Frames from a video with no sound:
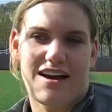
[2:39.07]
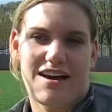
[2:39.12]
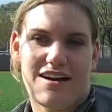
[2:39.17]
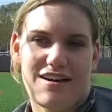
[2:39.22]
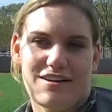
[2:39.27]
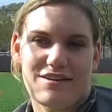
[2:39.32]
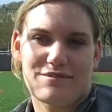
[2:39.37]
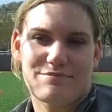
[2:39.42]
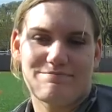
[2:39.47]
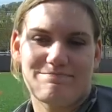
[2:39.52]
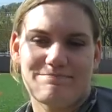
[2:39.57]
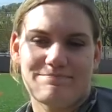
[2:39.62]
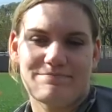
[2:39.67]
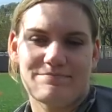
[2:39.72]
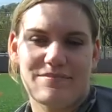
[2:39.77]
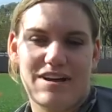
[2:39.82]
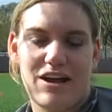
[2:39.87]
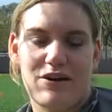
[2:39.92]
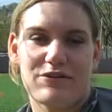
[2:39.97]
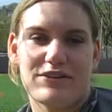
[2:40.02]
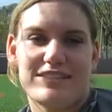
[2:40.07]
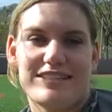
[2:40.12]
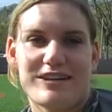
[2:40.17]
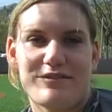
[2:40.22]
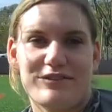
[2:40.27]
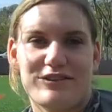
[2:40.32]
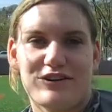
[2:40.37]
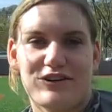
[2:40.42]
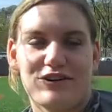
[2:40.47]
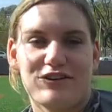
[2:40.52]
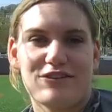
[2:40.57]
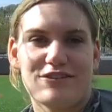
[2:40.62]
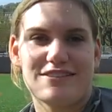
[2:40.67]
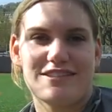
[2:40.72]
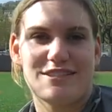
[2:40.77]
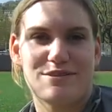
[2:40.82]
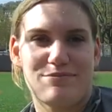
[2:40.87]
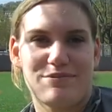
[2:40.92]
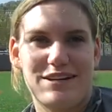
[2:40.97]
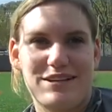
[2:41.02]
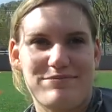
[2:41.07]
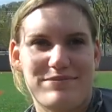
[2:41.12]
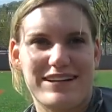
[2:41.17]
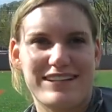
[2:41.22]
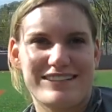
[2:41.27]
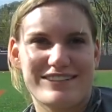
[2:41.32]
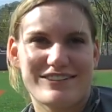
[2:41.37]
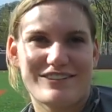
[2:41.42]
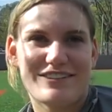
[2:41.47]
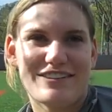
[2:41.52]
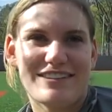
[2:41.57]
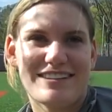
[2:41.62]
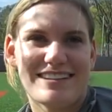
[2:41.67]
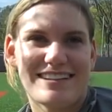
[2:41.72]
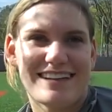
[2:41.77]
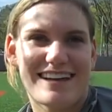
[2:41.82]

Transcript: Um, I would say with the hurdles, it's pretty mental.